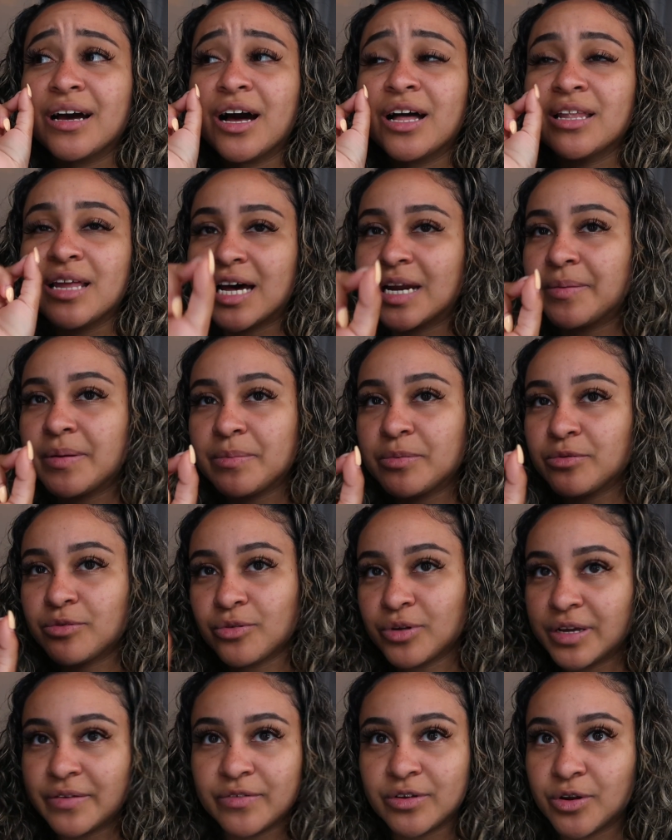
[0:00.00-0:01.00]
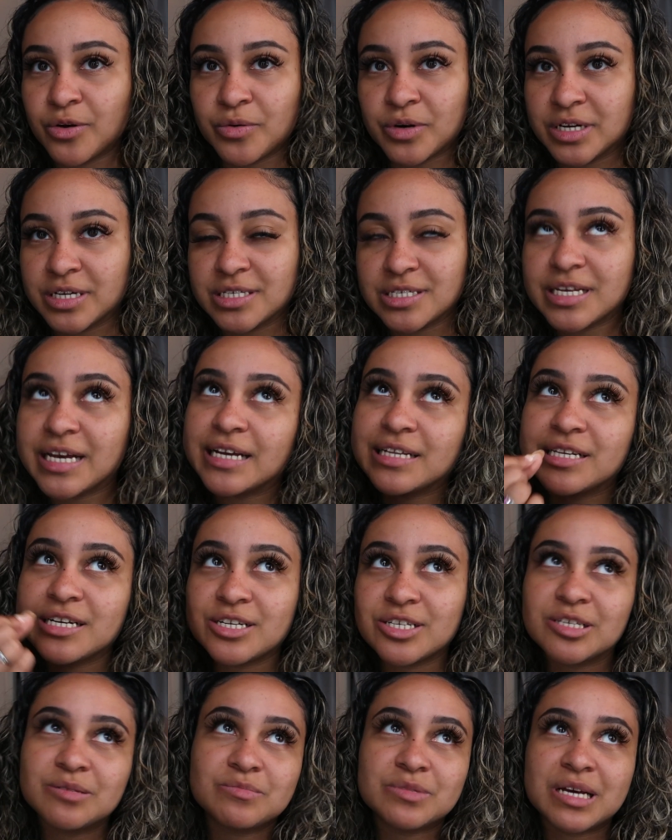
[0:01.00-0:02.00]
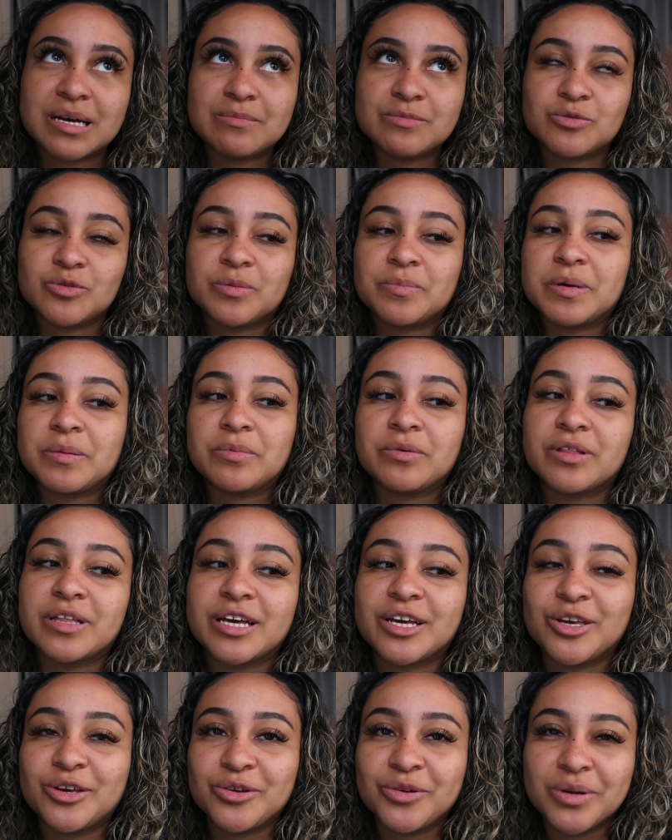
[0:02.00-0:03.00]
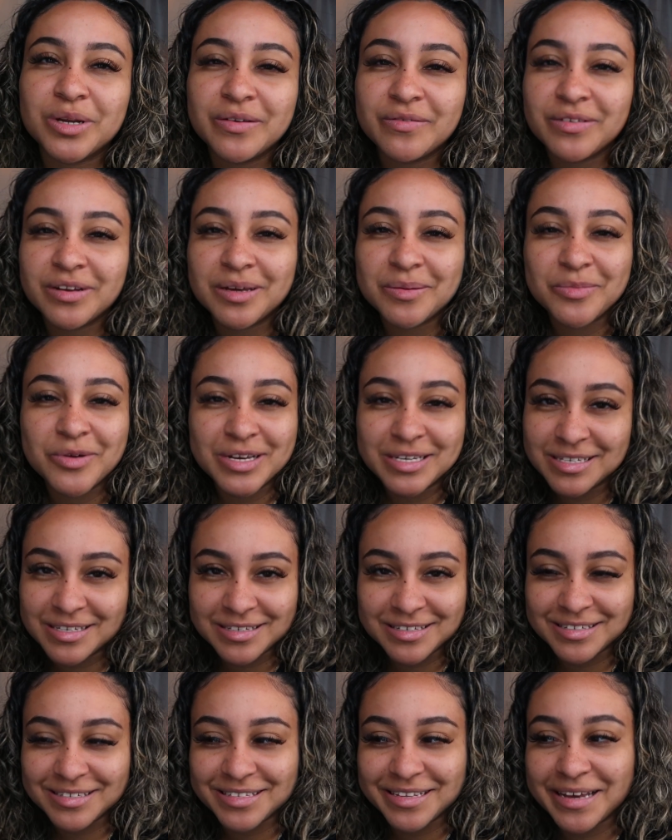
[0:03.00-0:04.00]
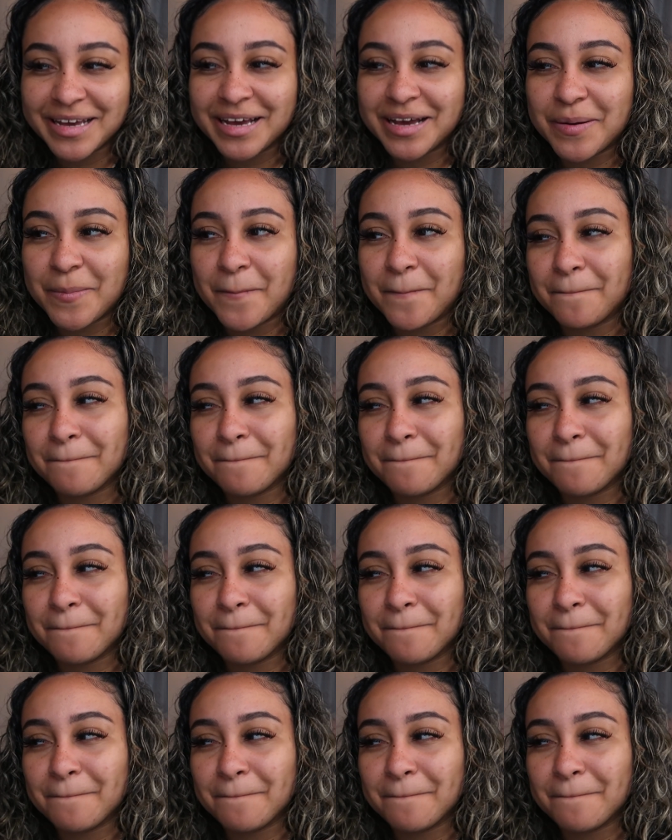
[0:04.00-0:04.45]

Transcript: a lot of people don't even notice. Like there's some times where people are like, you don't even need braces. Like,